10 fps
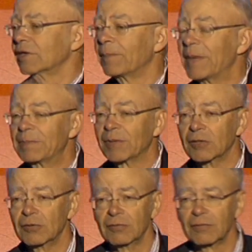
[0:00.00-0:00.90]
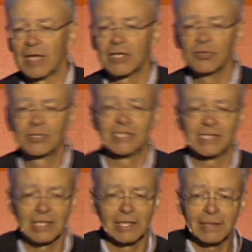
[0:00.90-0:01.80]
the people who they're used to
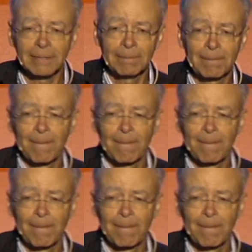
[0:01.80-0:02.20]
seeing.